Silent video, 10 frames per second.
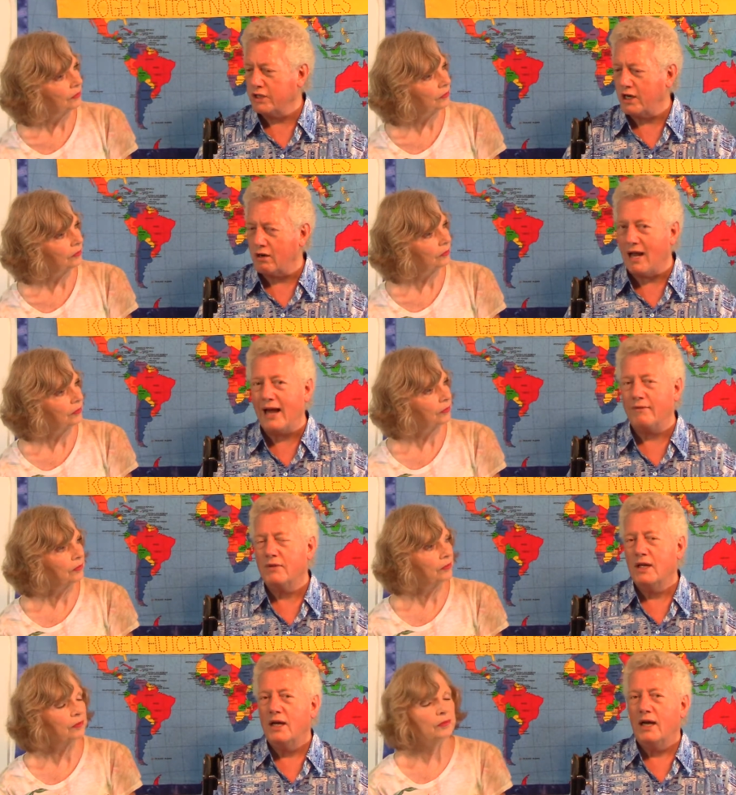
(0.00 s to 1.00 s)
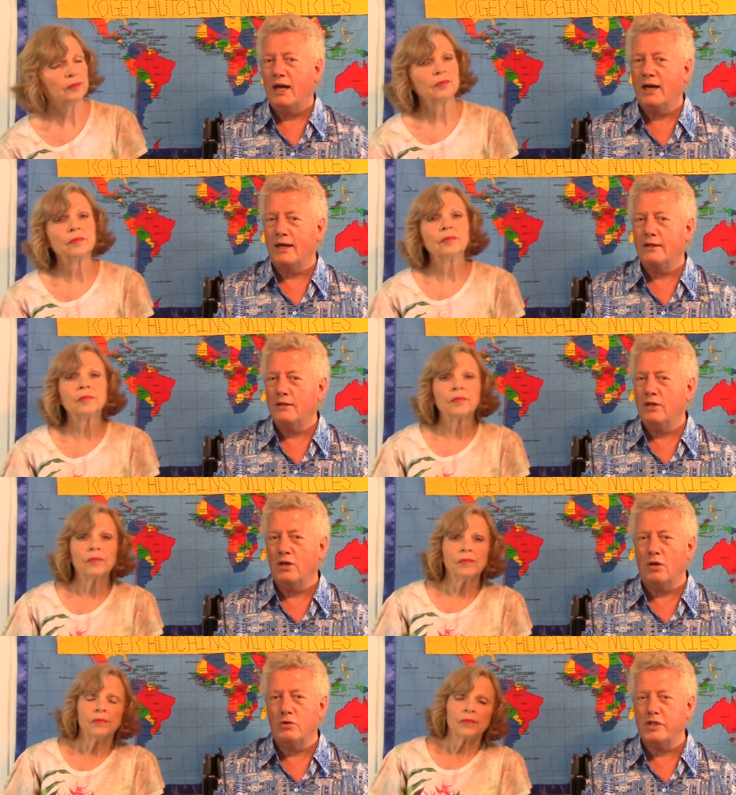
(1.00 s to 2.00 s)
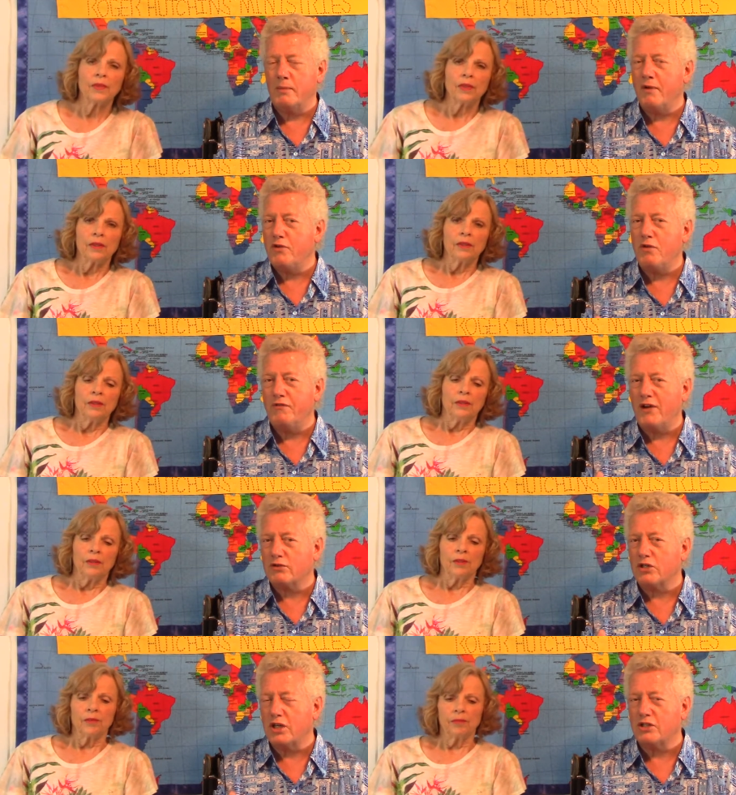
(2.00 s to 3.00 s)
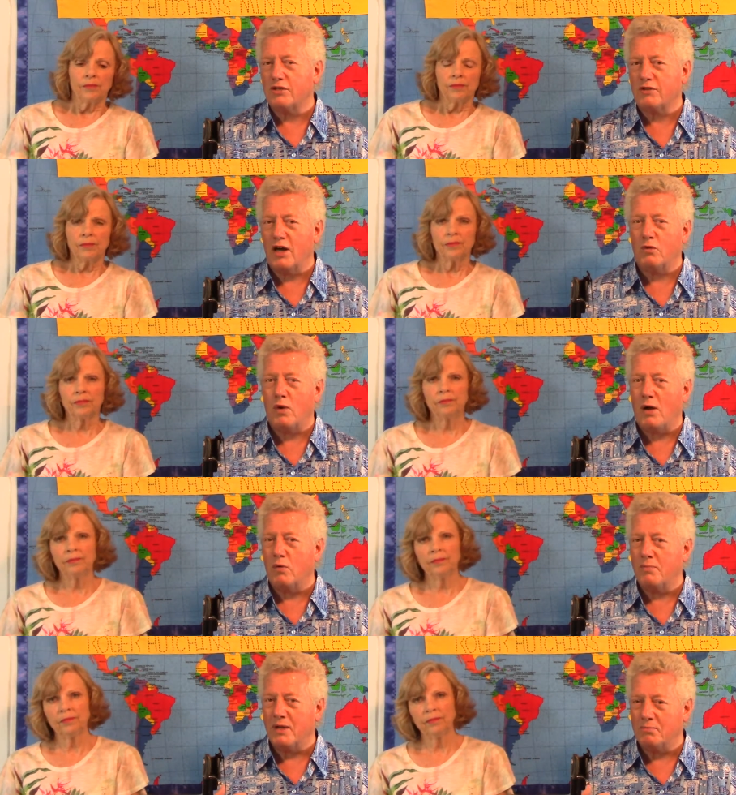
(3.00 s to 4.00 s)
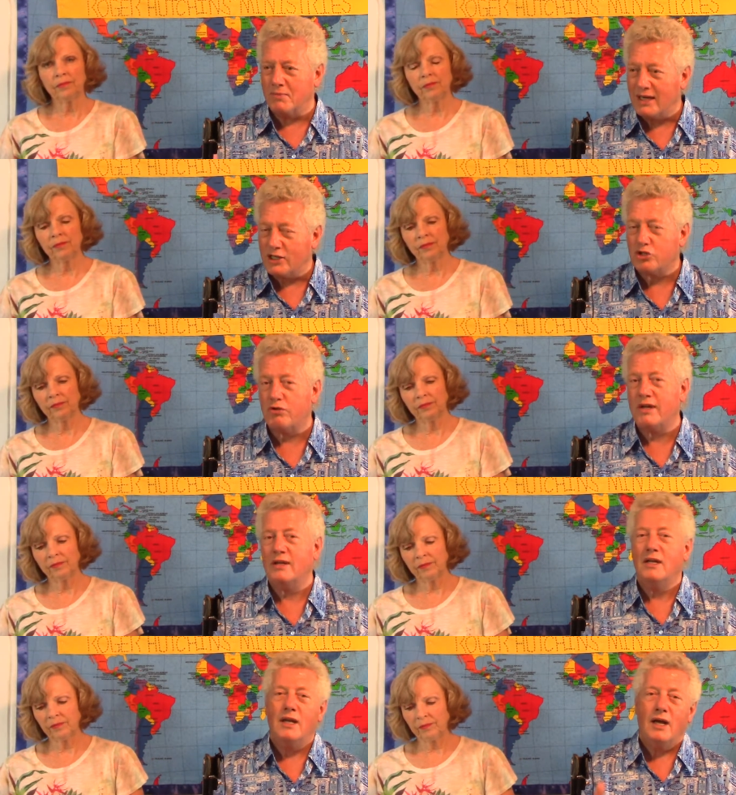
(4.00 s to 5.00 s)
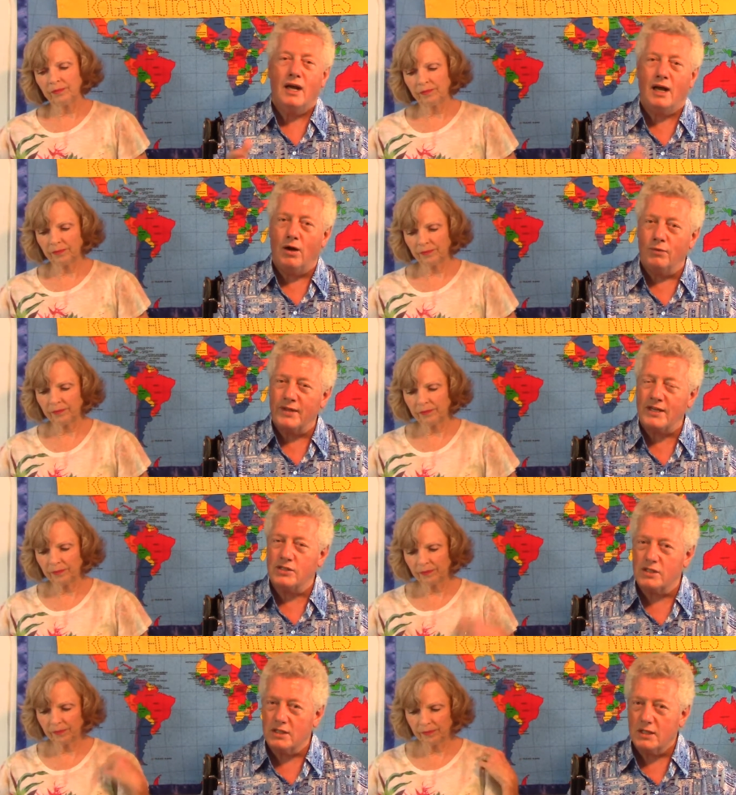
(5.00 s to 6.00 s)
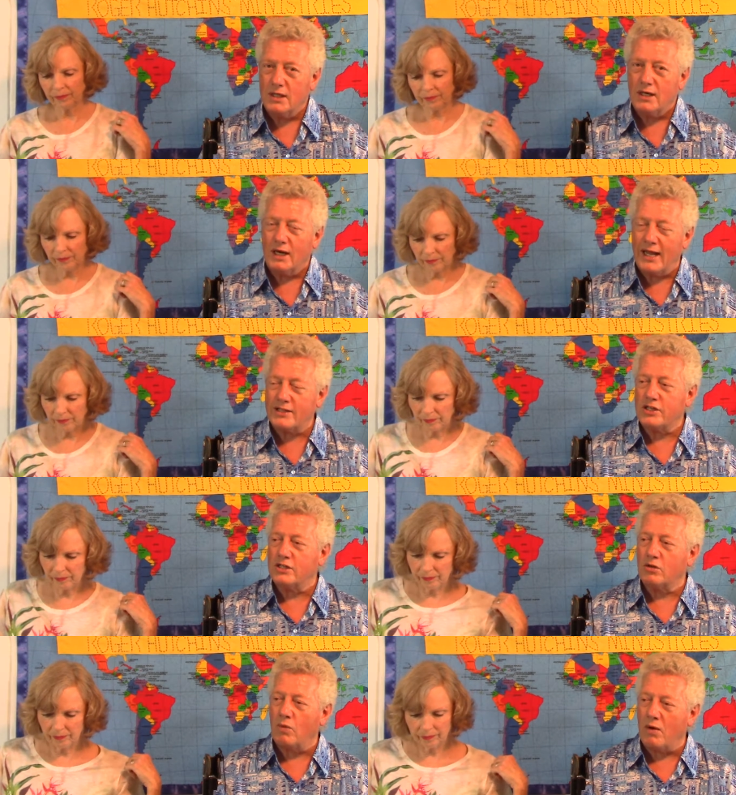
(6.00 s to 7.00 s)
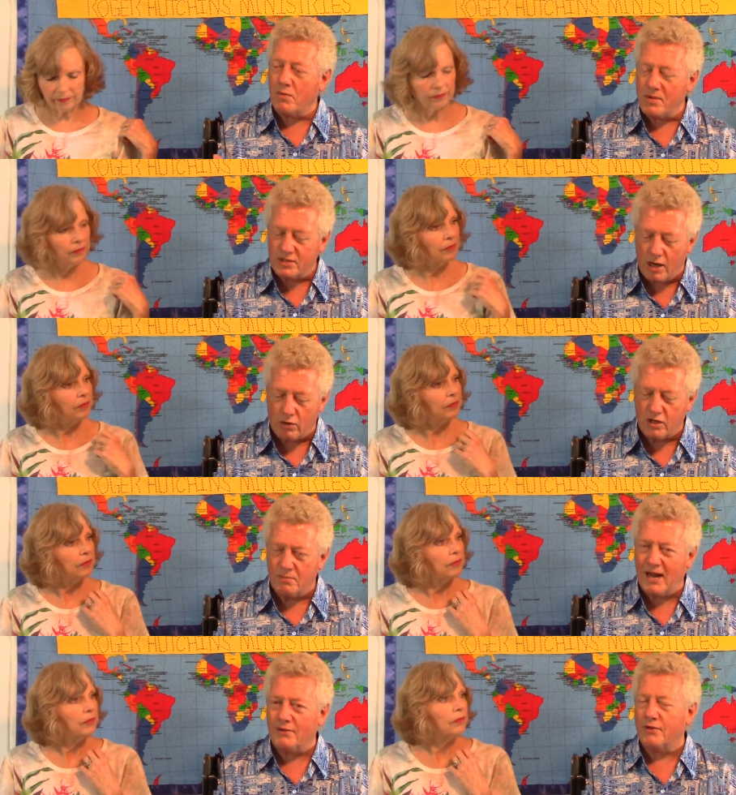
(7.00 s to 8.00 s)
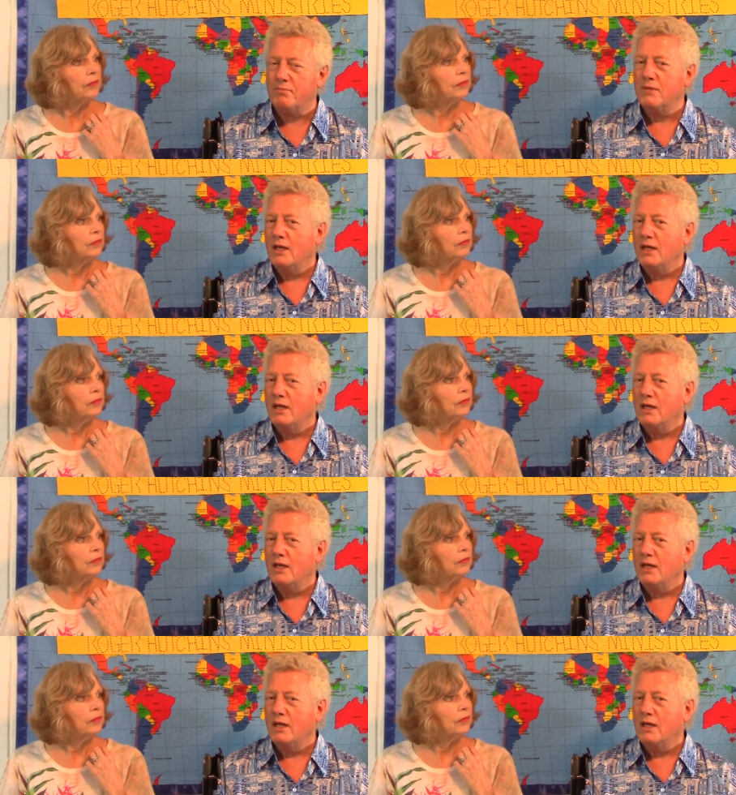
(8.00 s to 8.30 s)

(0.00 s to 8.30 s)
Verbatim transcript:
Speaker 1: in our life. Uh, you know, some of you have felt the touch of God while we've been ministering uh, on these lessons and while we've been talking about them.